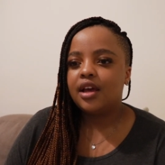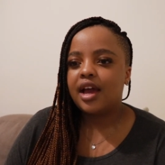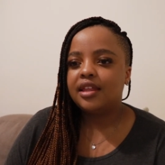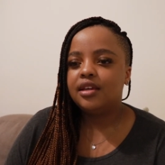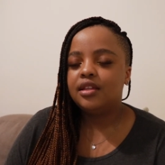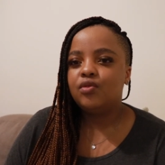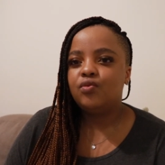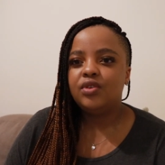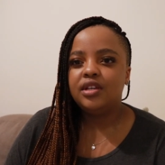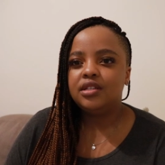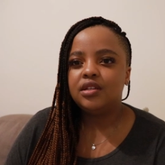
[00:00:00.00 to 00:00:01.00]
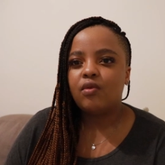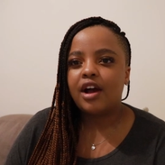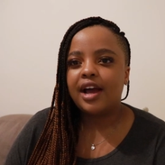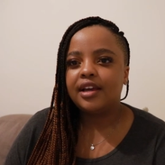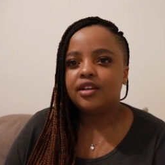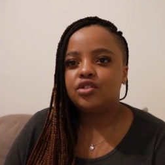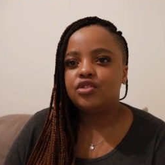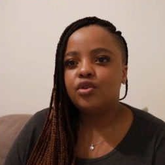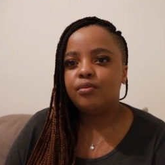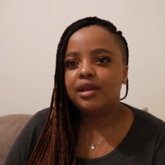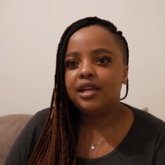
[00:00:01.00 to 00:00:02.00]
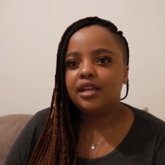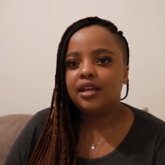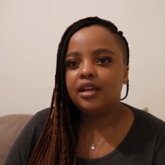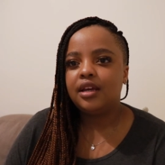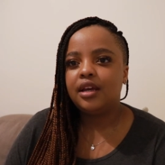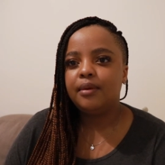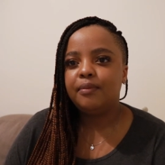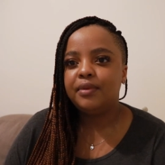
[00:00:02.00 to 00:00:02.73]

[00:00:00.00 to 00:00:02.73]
I think the reason why so many